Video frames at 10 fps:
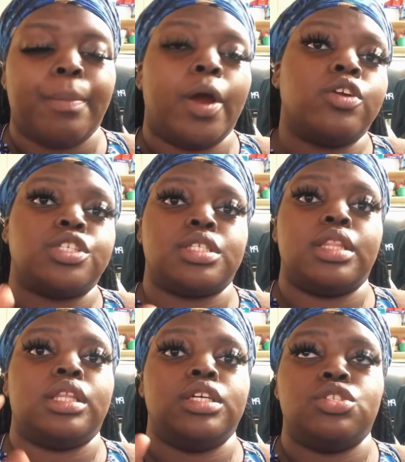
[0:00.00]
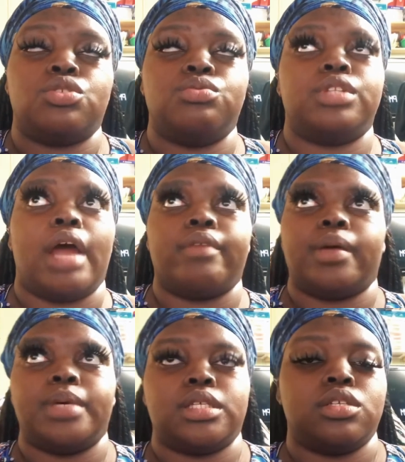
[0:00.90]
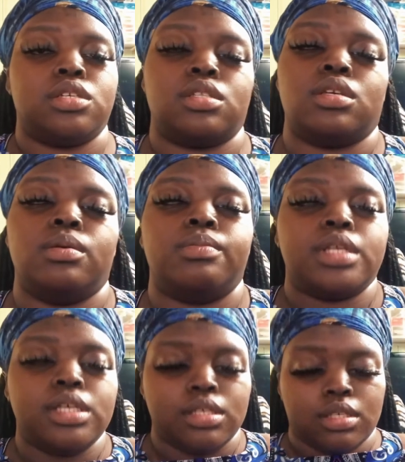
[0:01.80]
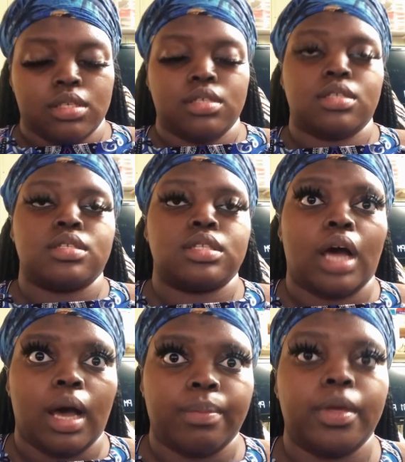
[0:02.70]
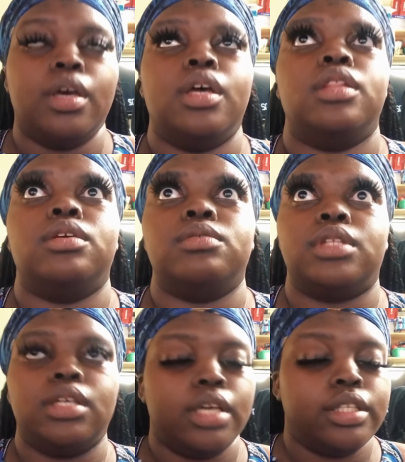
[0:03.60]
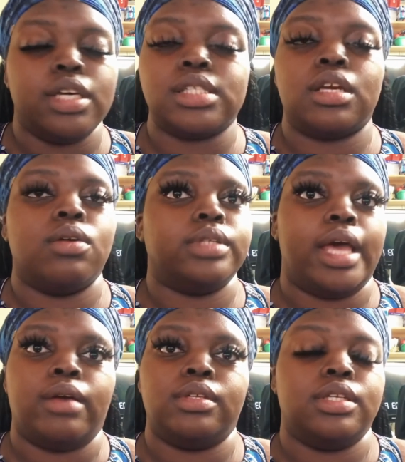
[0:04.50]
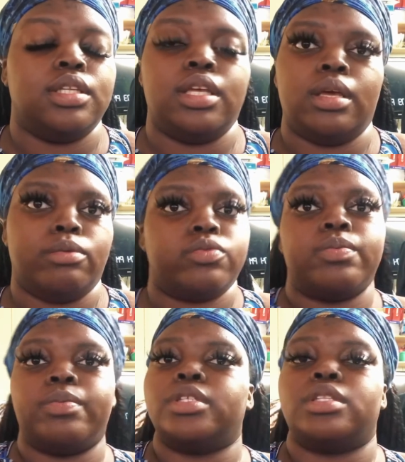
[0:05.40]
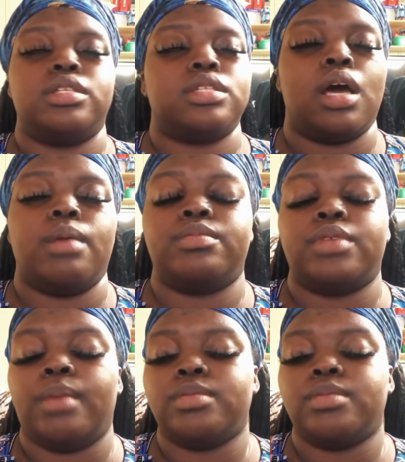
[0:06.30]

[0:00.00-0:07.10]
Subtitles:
purchasing things through direct messages. Please stop. Though it doesn't go down in the DMs for business. I'm